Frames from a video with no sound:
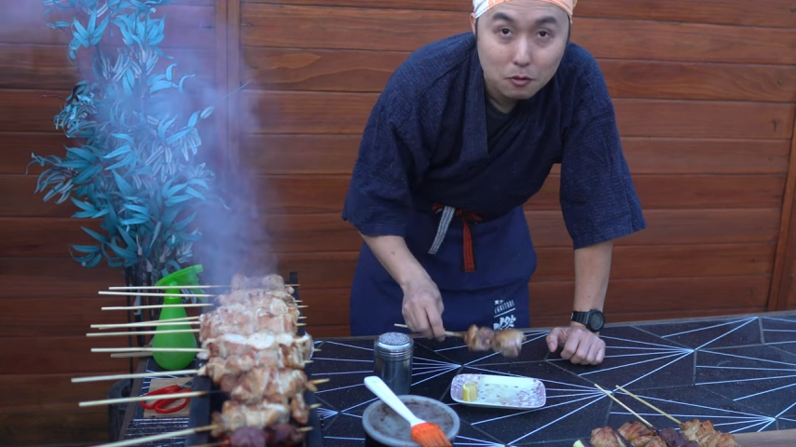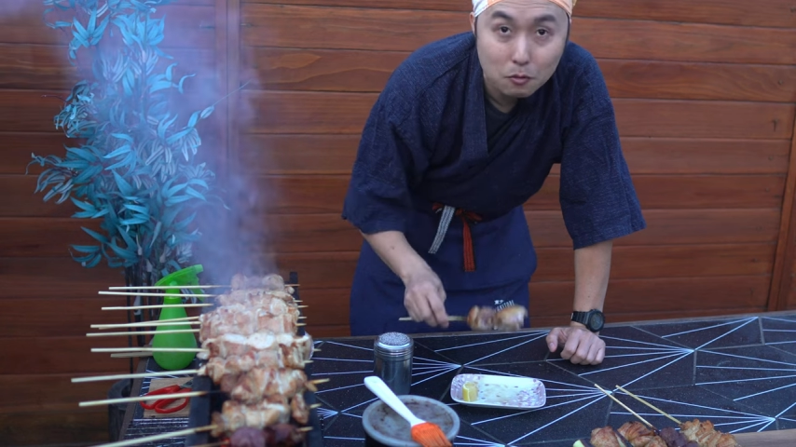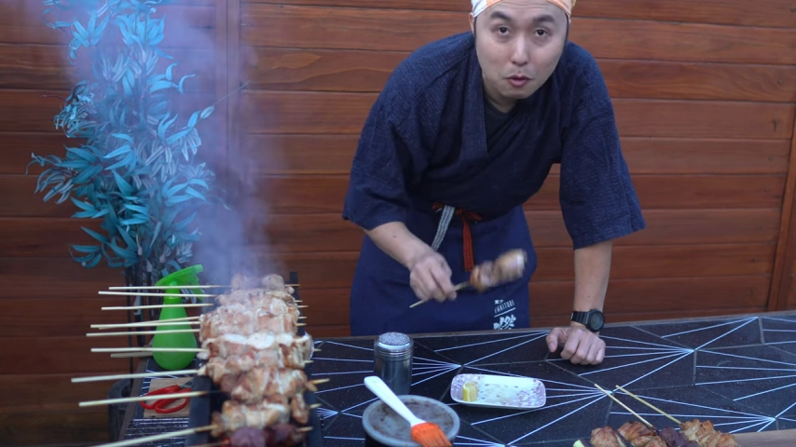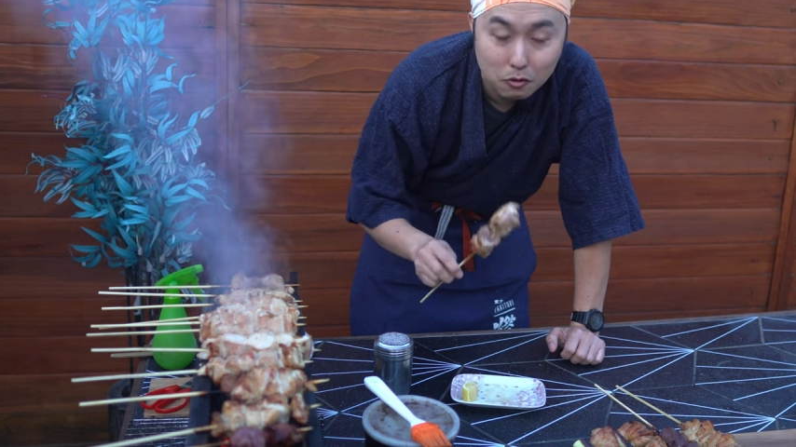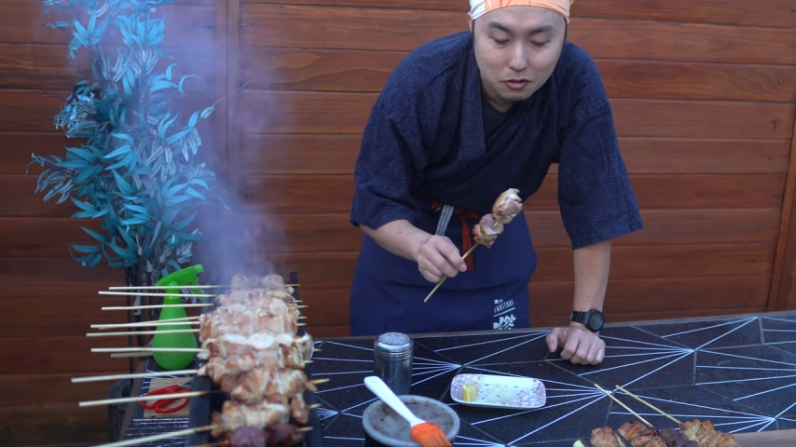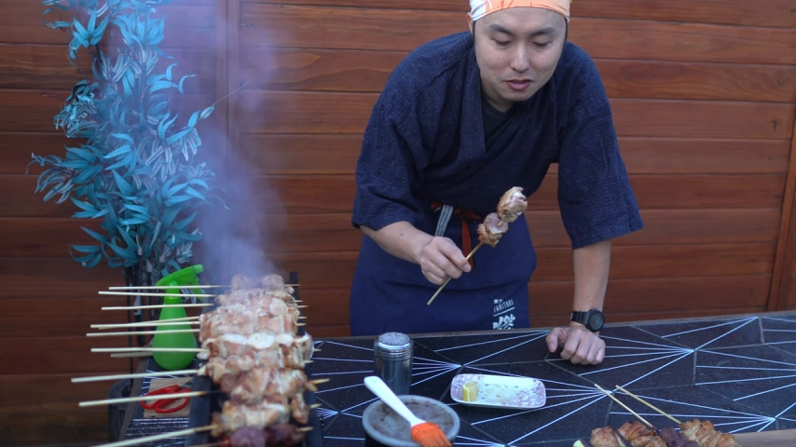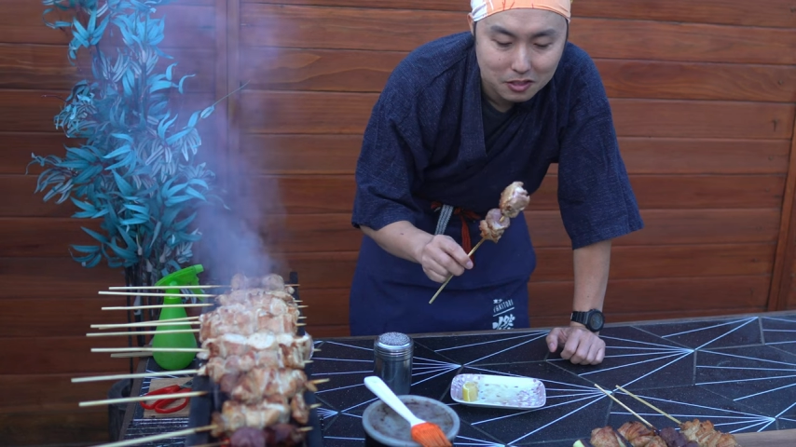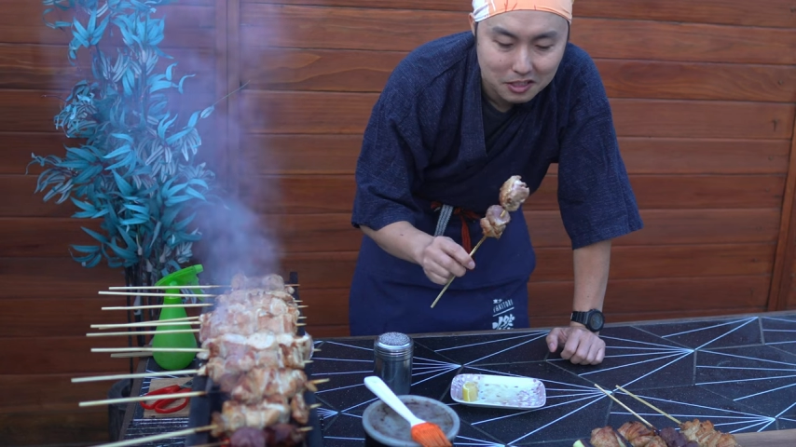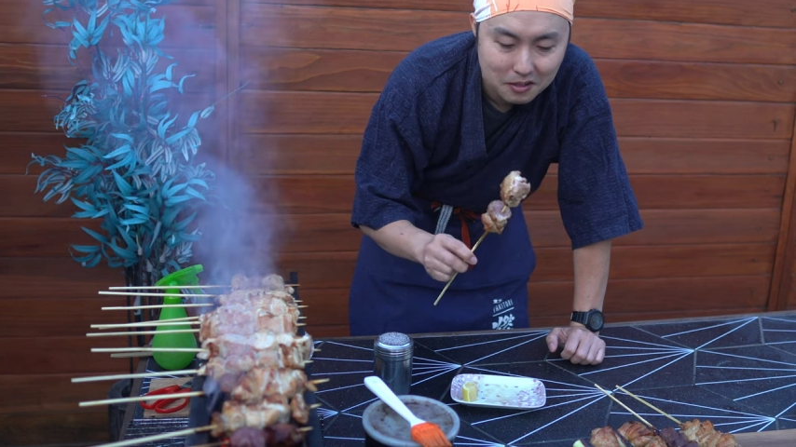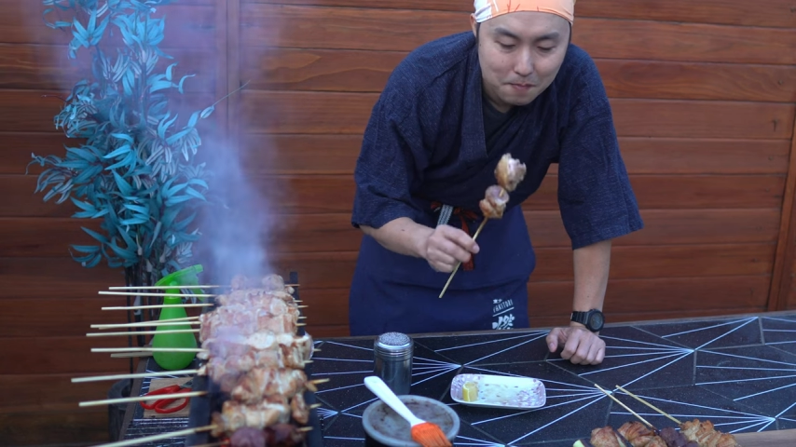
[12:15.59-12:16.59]

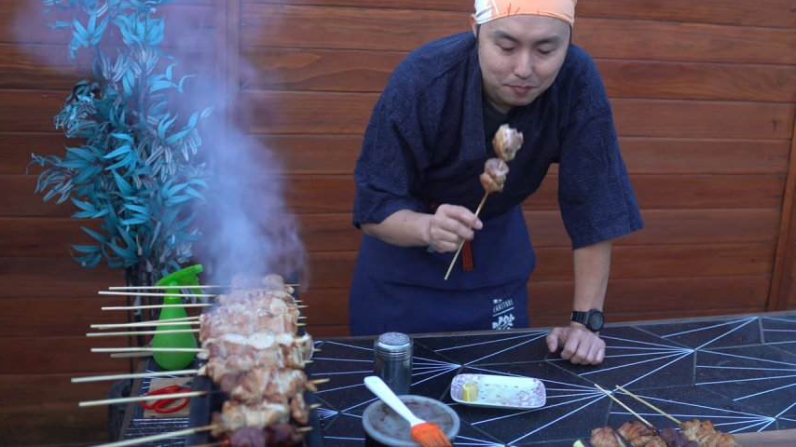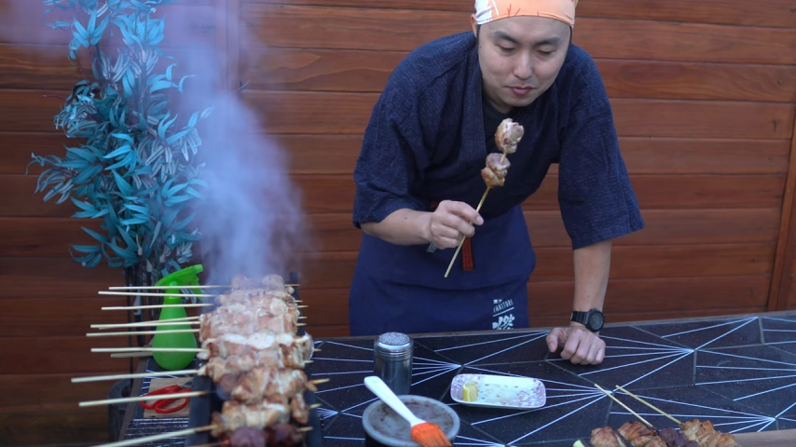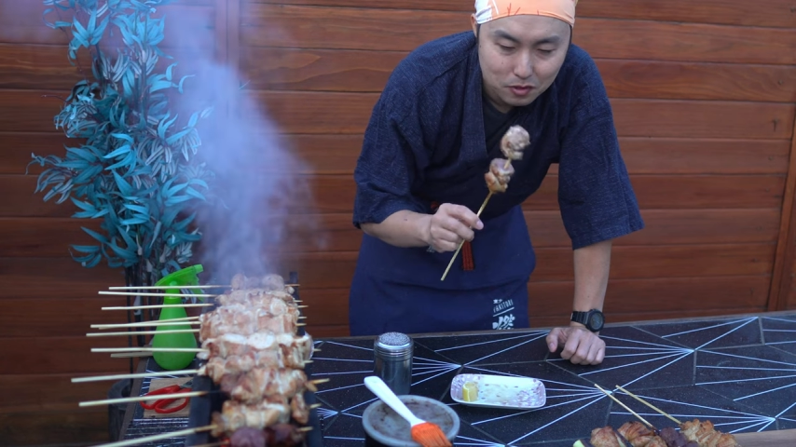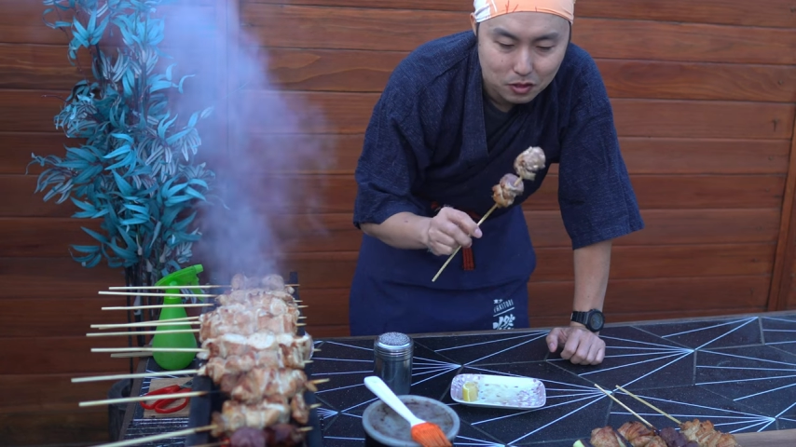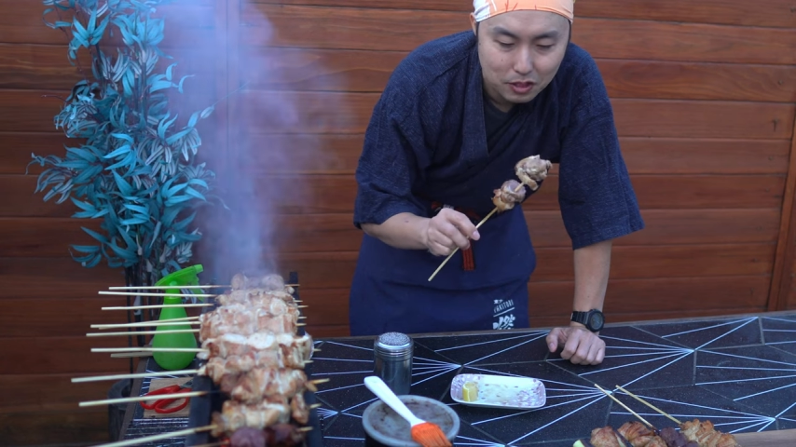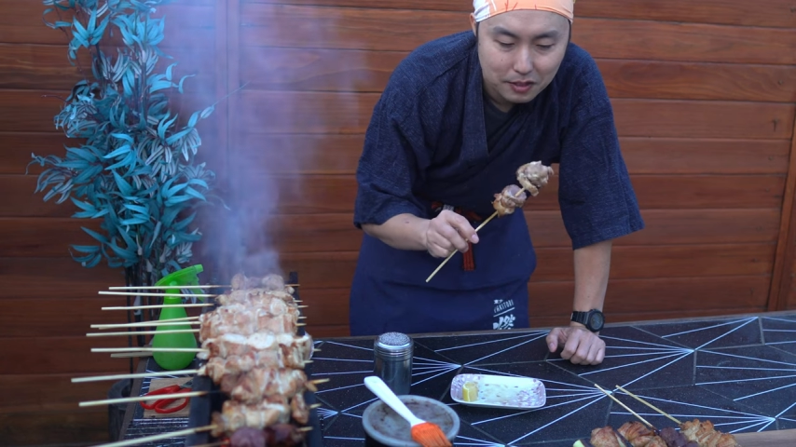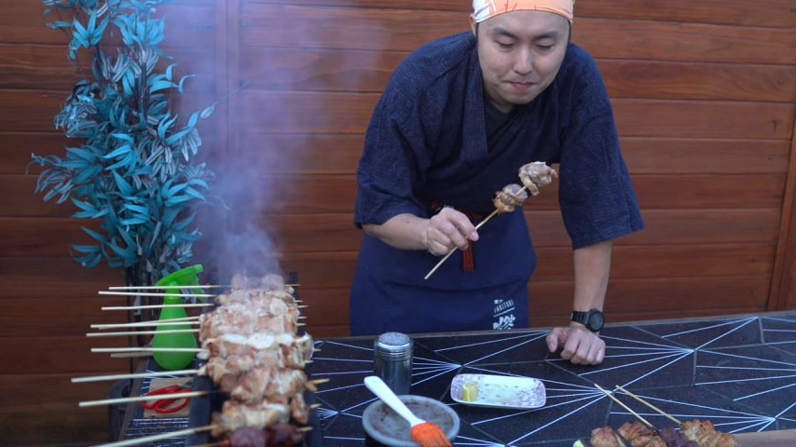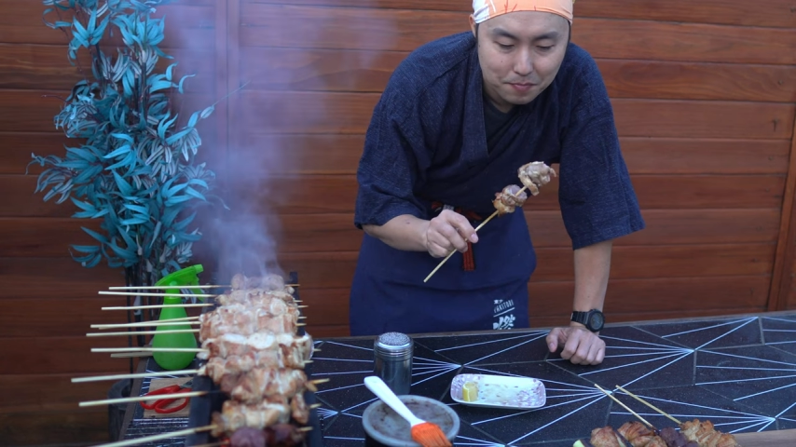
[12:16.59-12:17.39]
roasted turkey,